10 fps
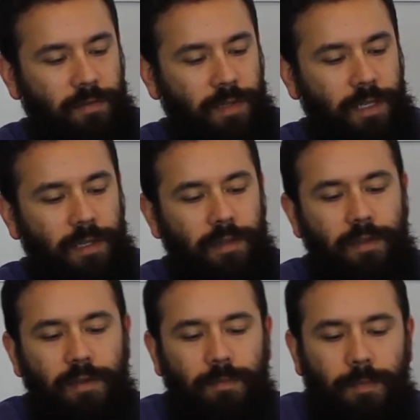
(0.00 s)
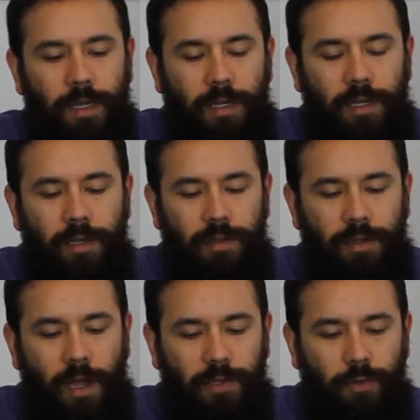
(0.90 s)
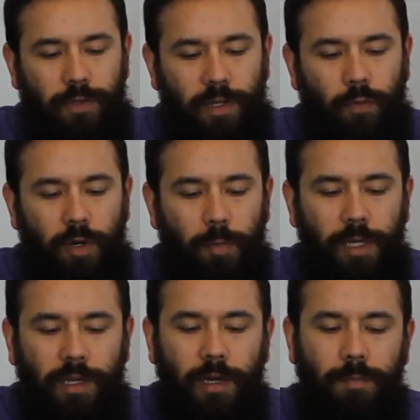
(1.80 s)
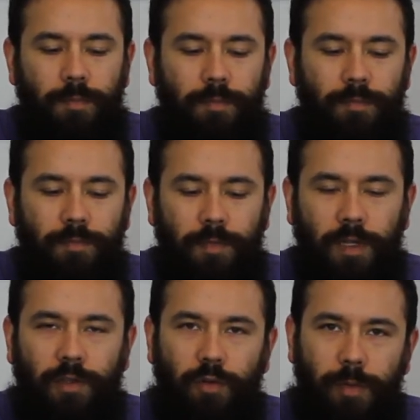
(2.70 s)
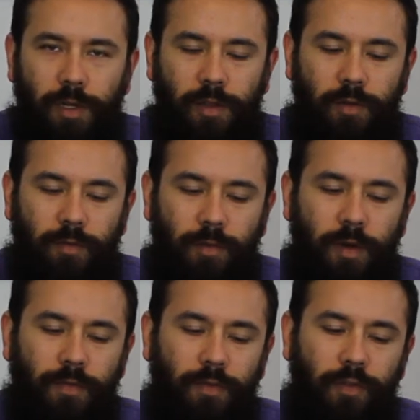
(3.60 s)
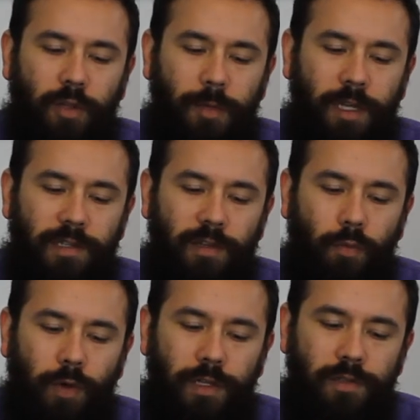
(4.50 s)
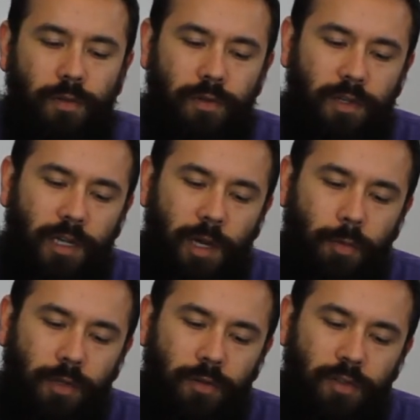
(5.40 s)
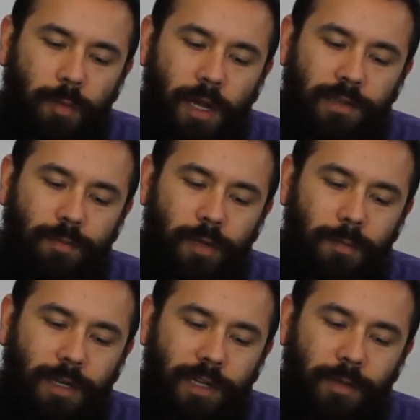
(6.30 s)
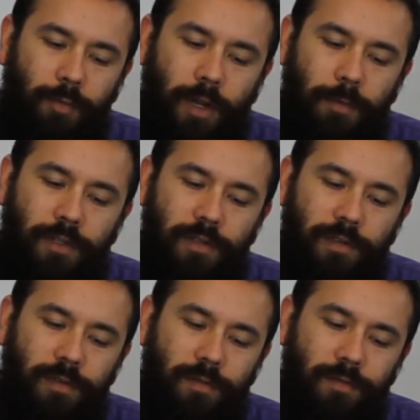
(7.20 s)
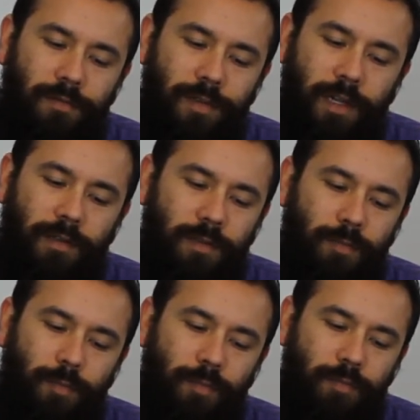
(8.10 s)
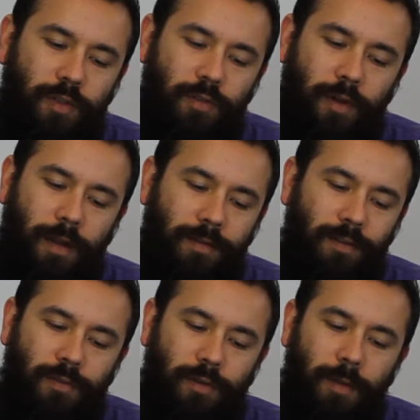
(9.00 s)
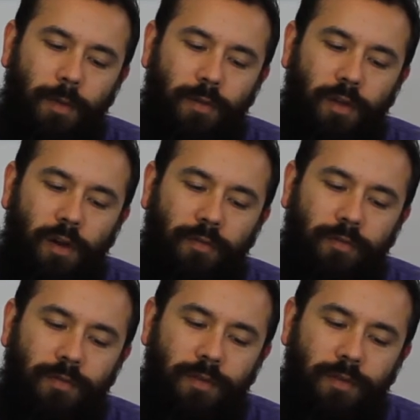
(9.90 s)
The nozzle did want to pick up a little bit of the filament as it went, so there's a couple little spots, but I mean, I can probably just scrape those off,